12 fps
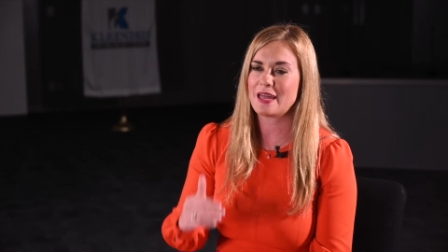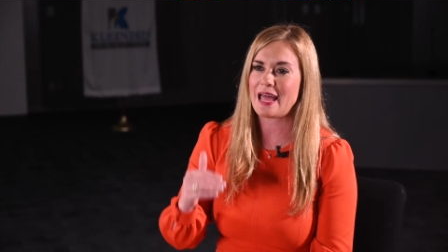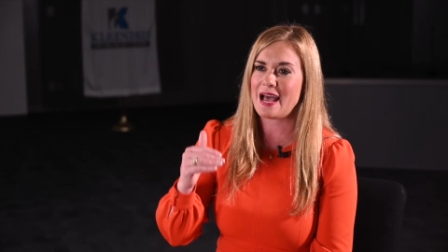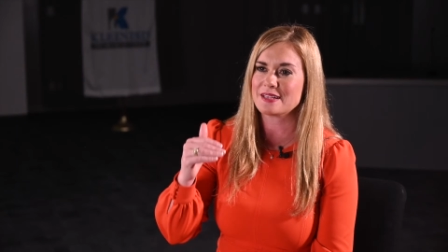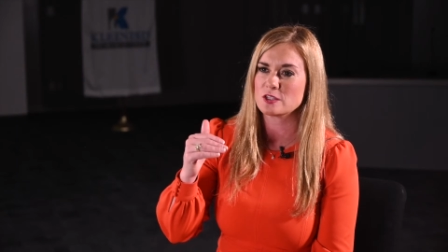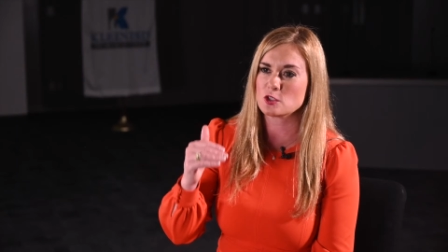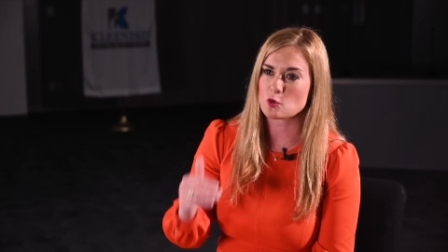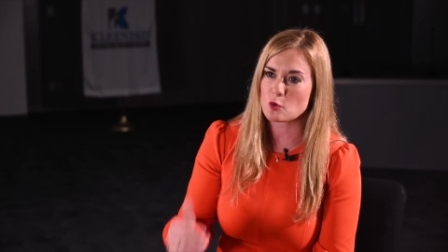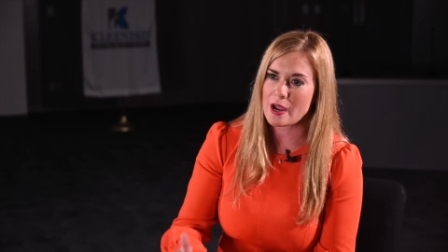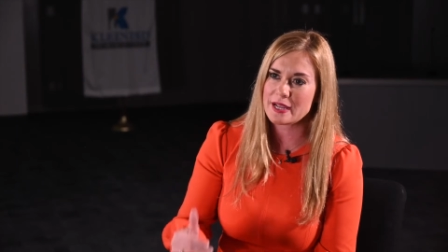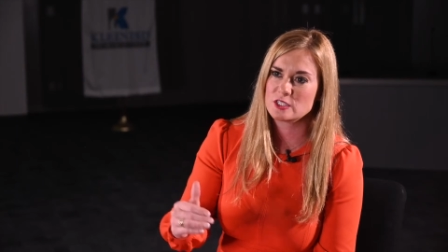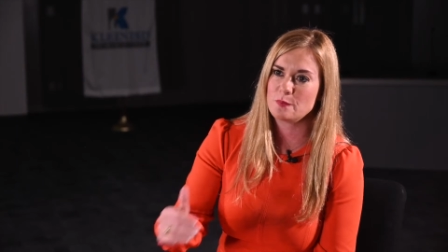that has a
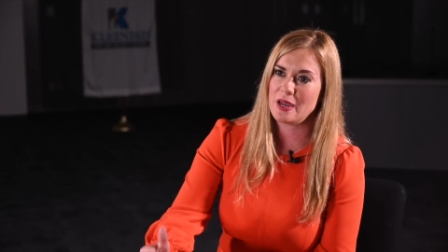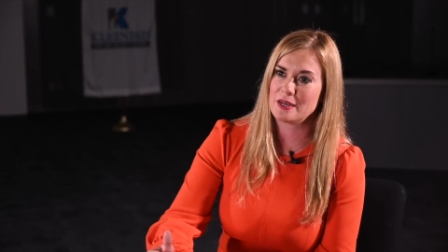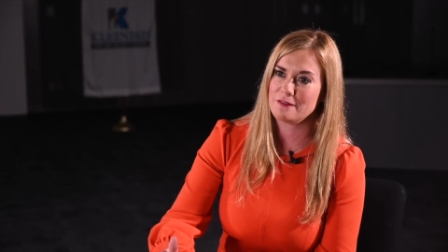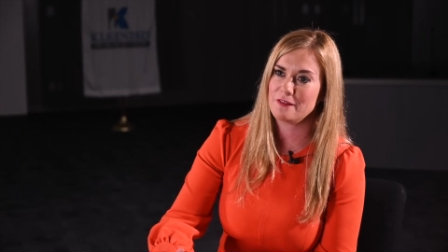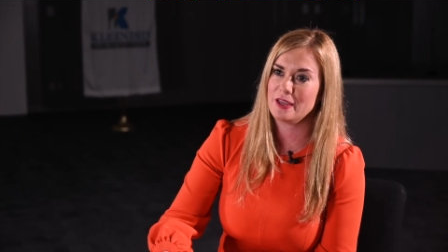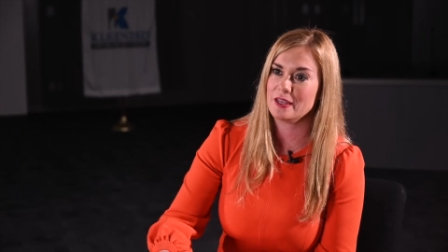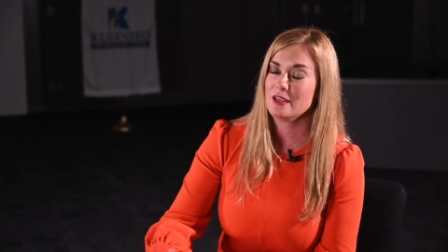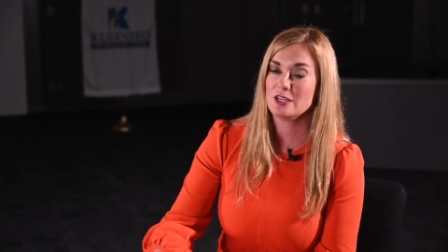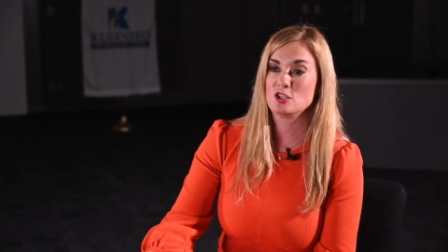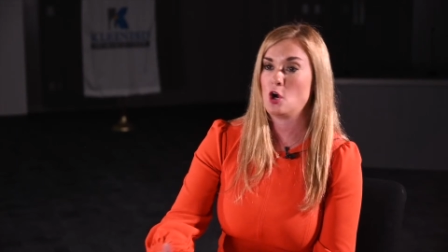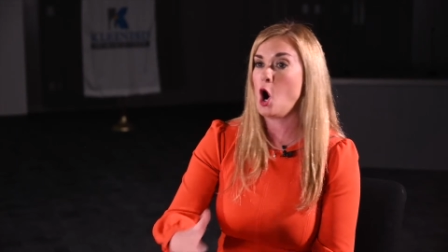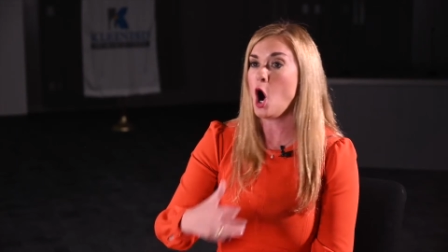direct benefit
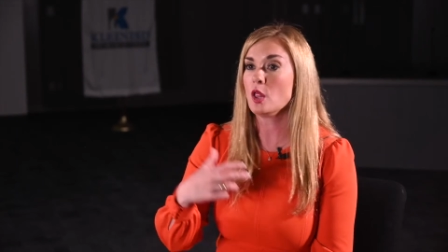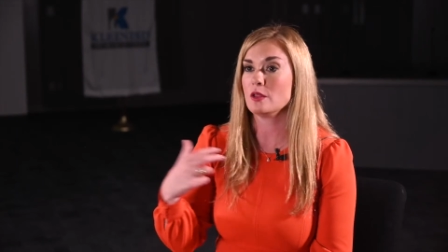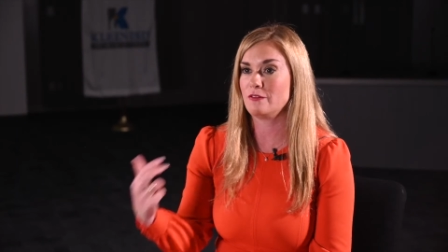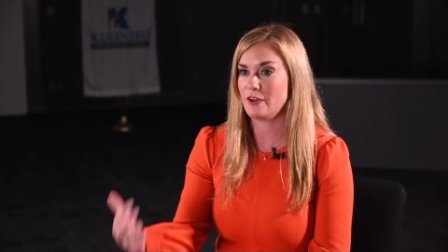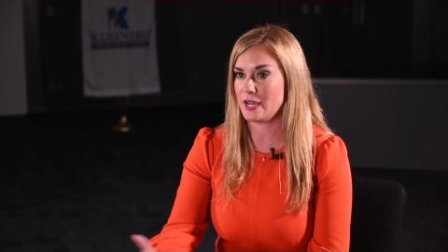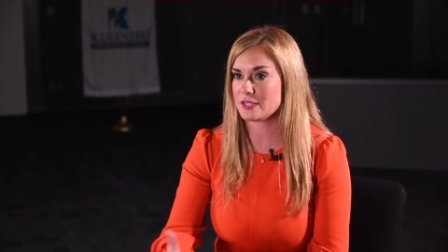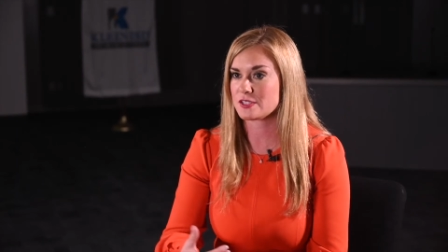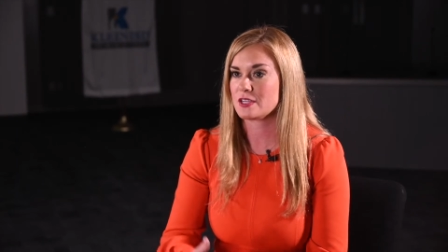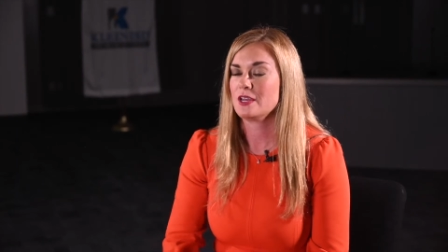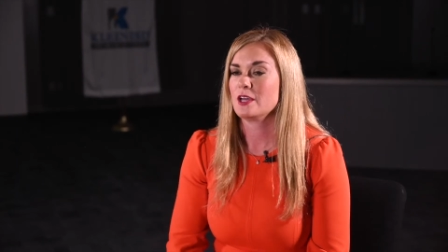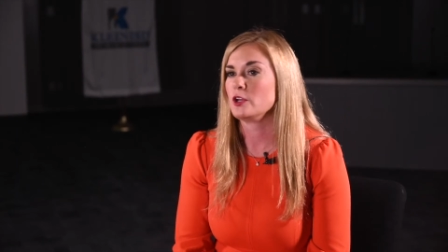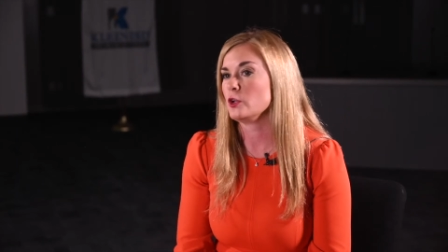to all of us
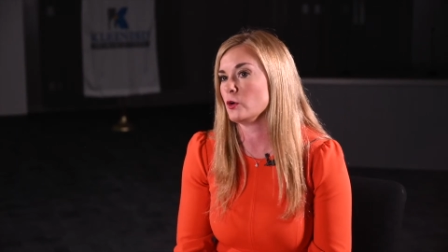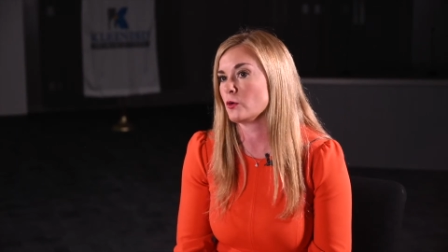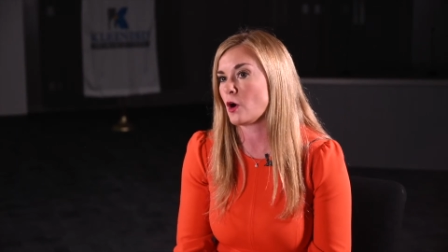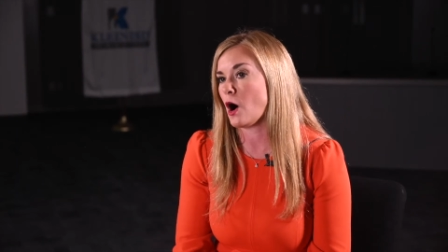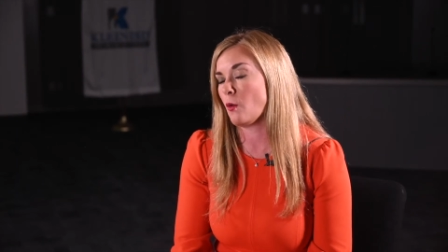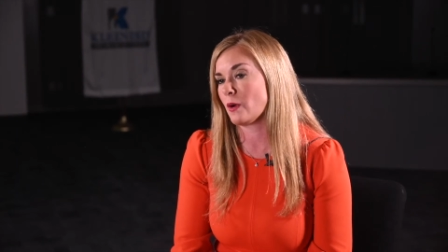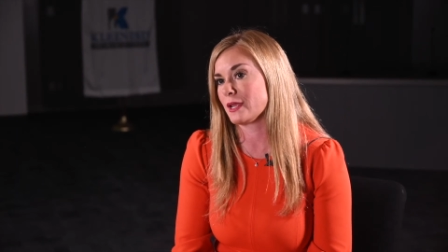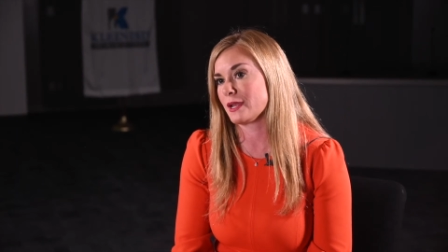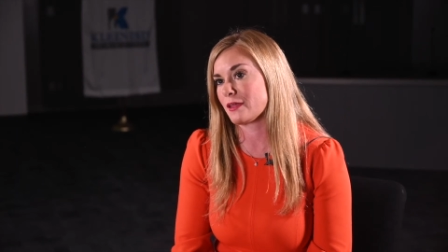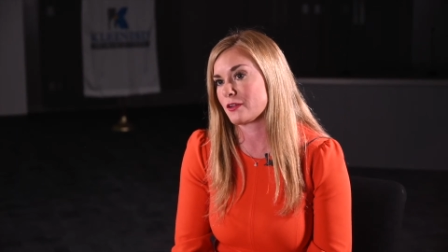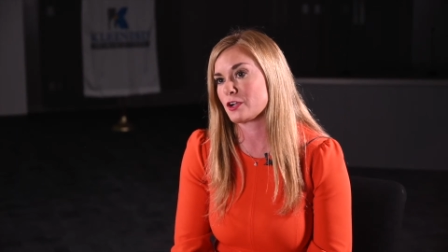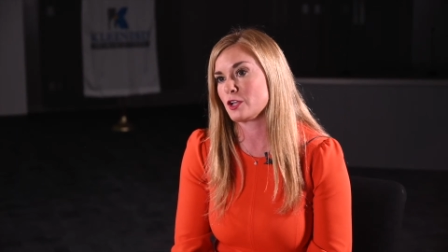who call one
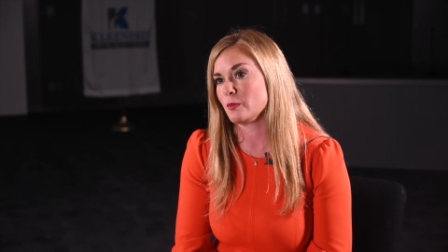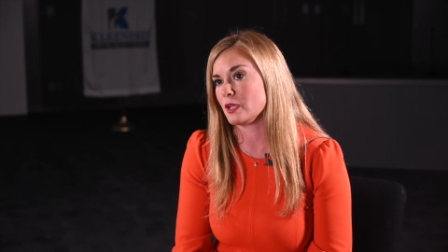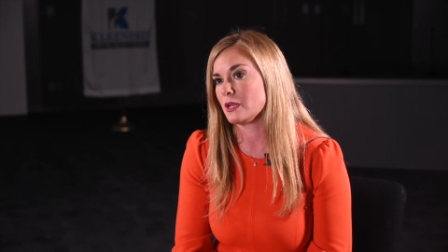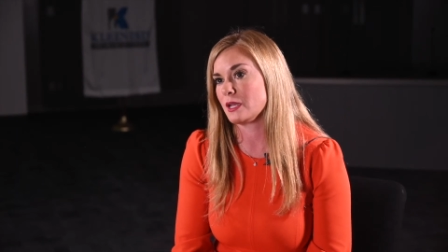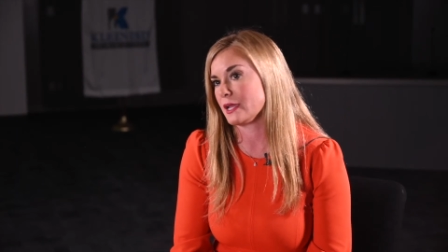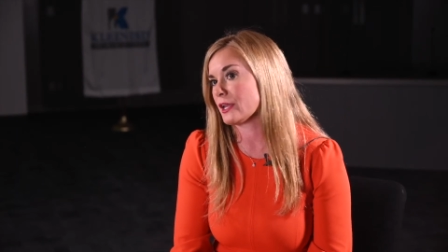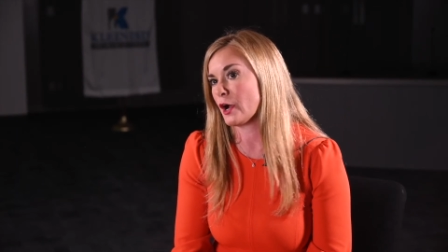another community and